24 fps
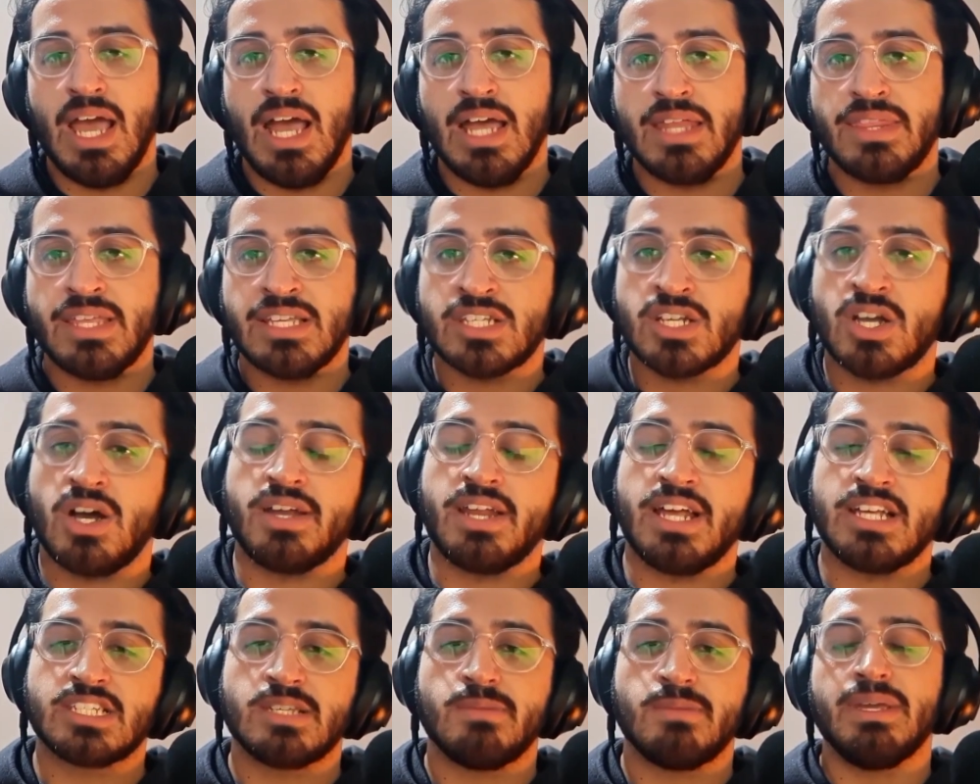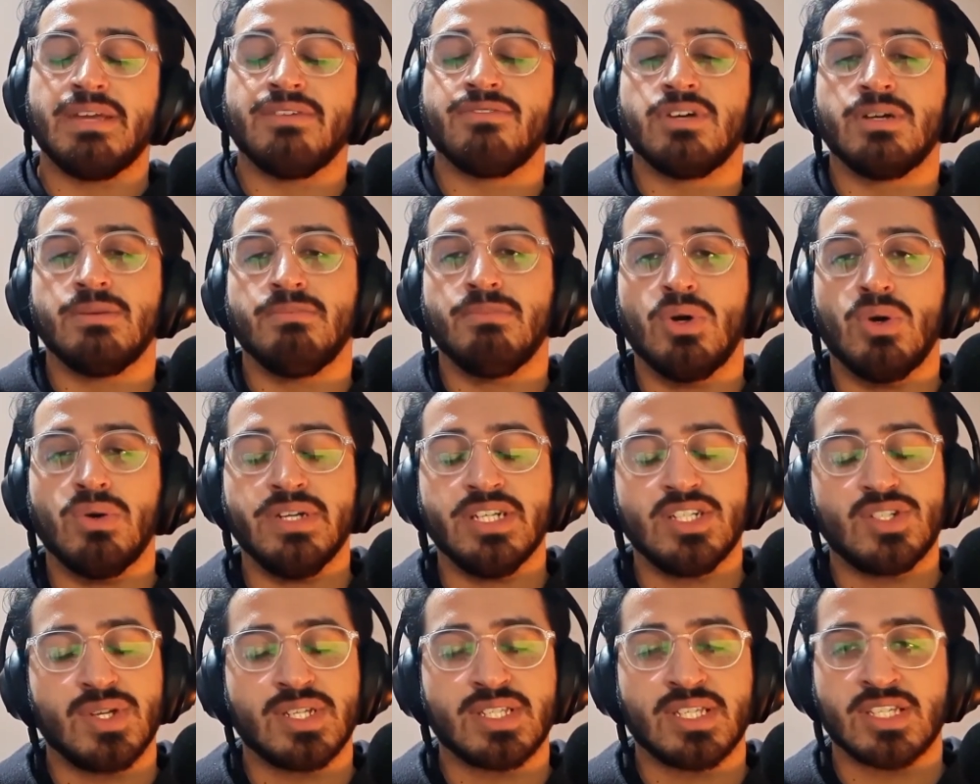This card has a bit of a more
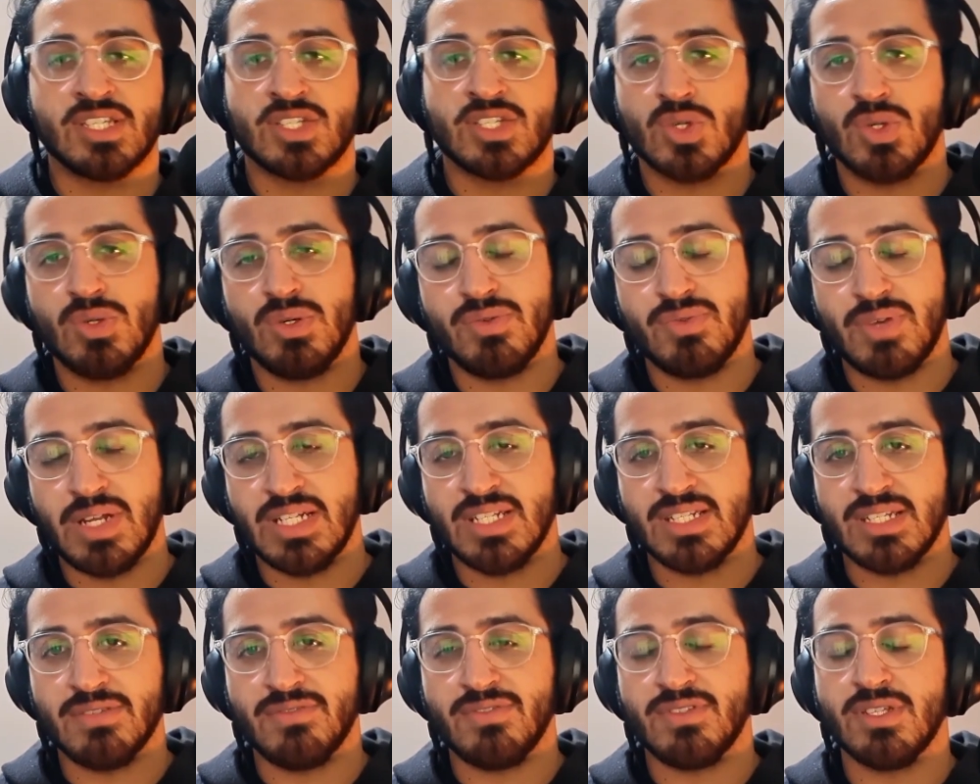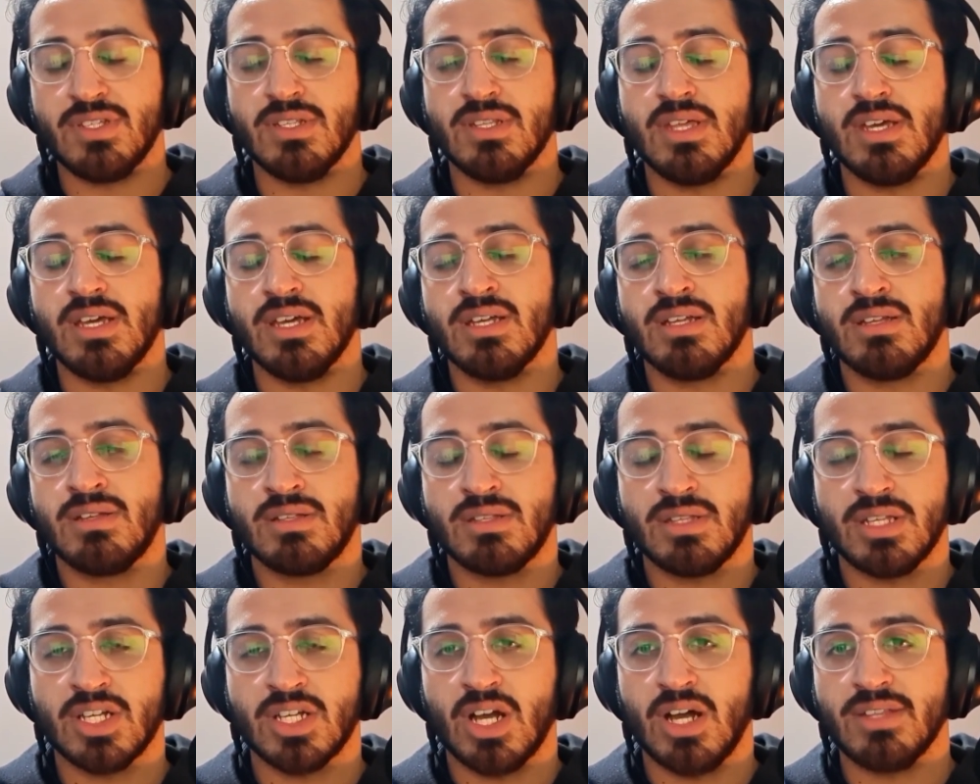interesting story relative to
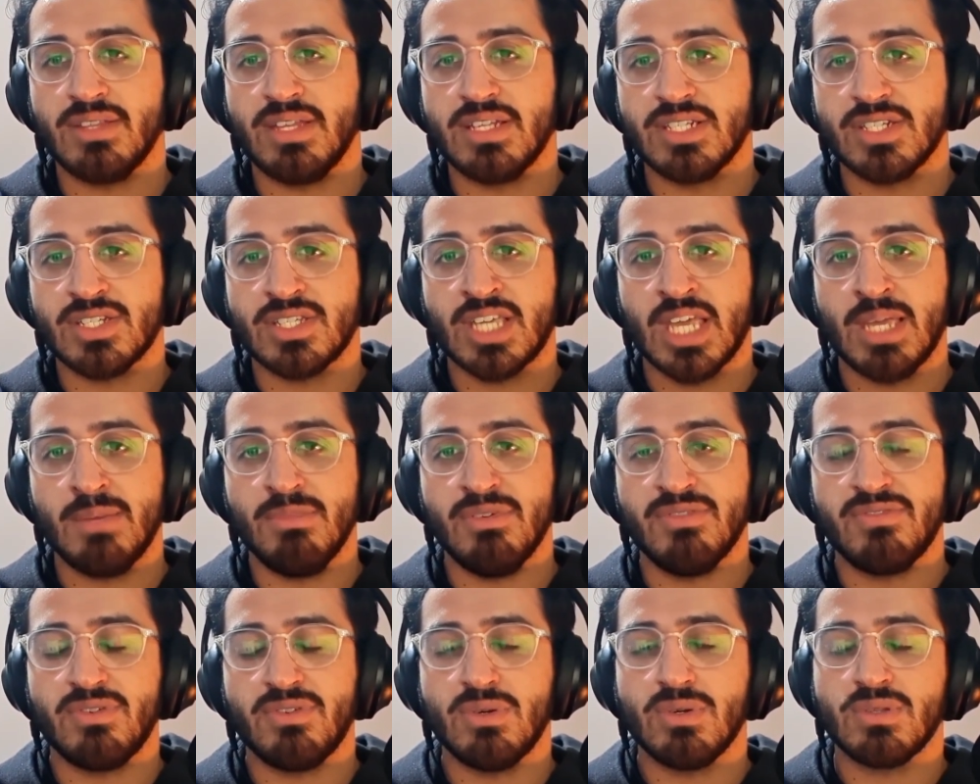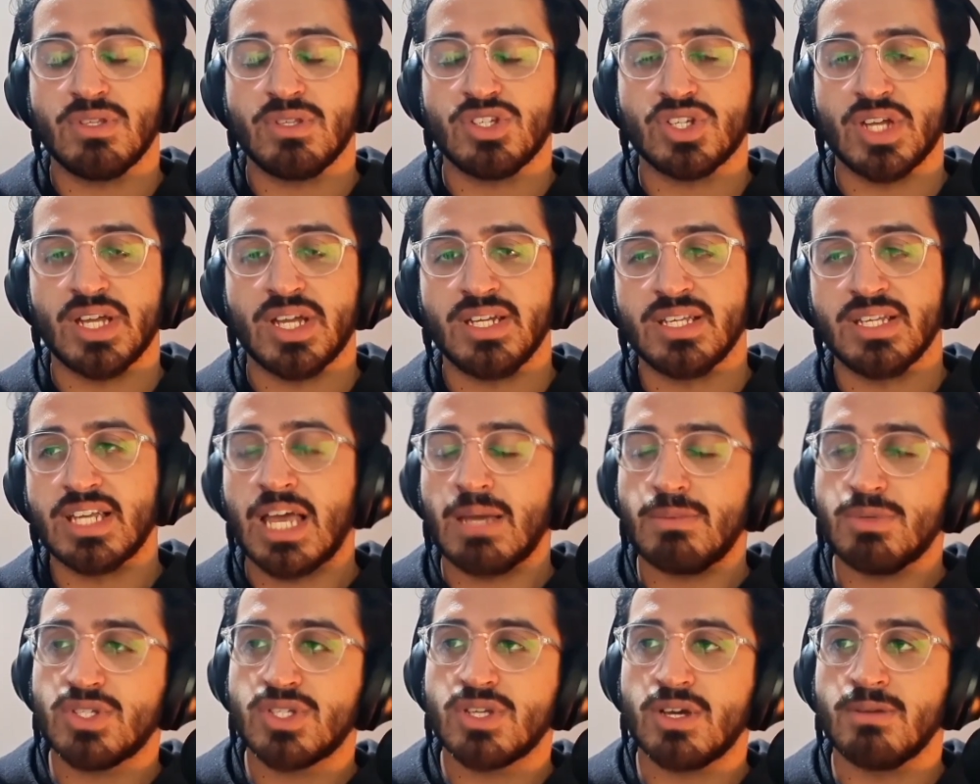the card that just came before, the Shining
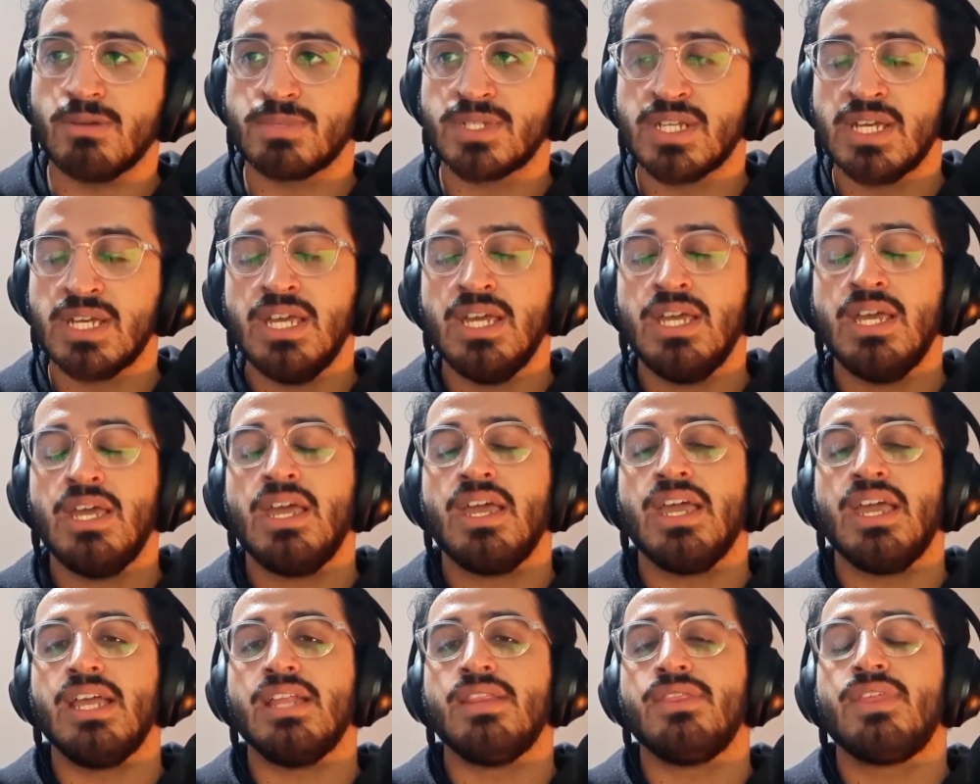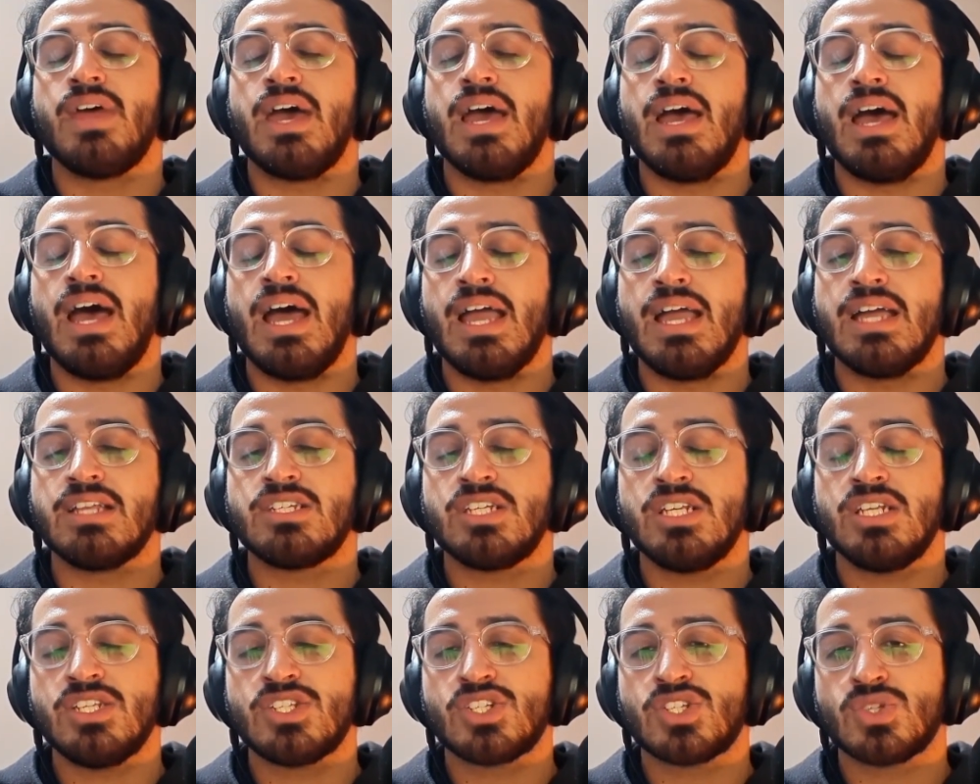Kabutops, in that I
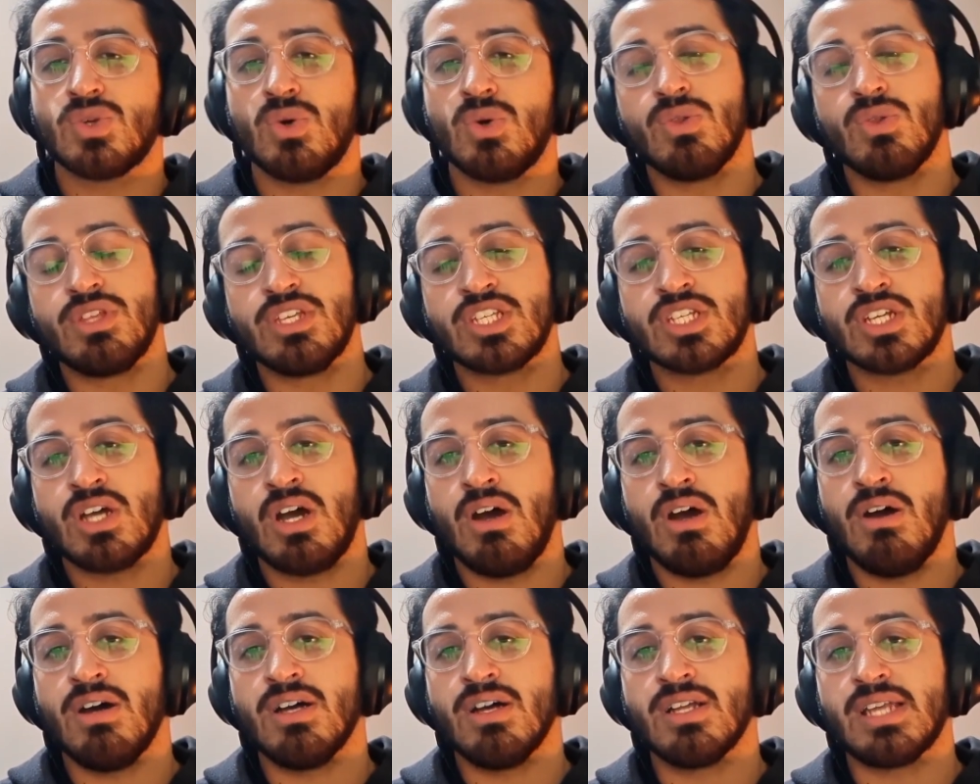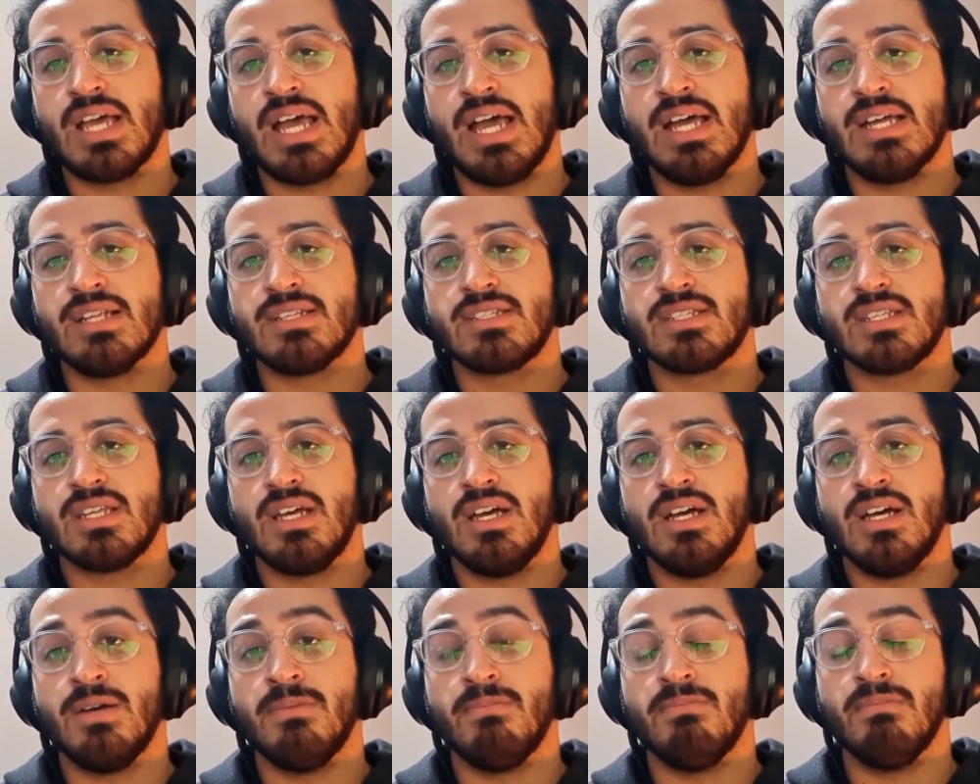actually saw this card at
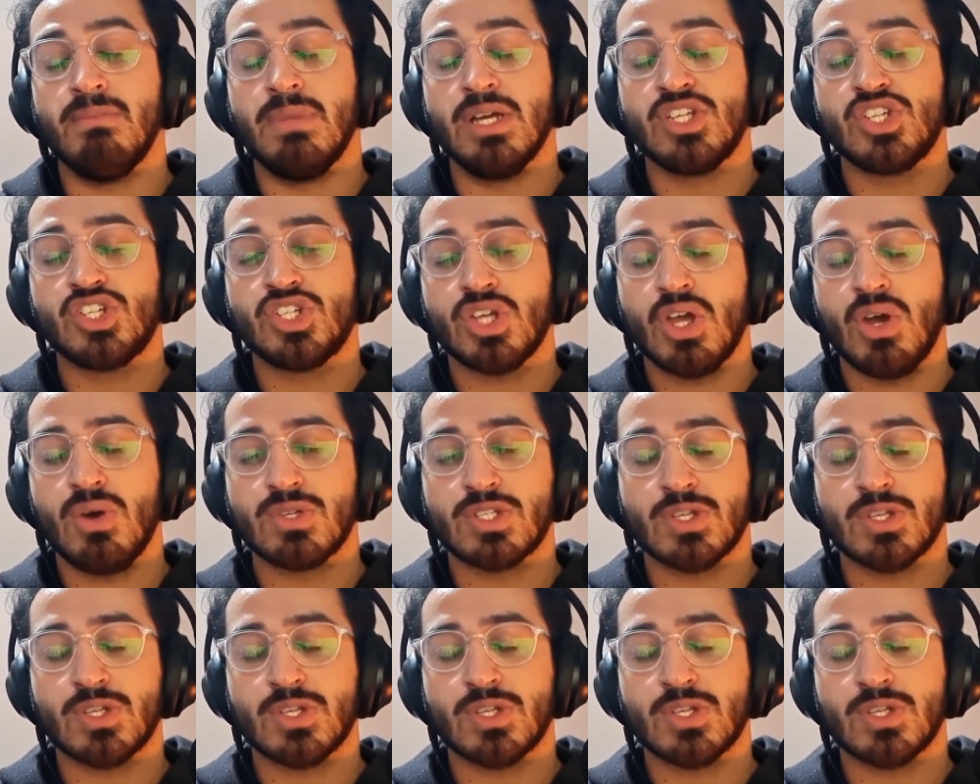a show.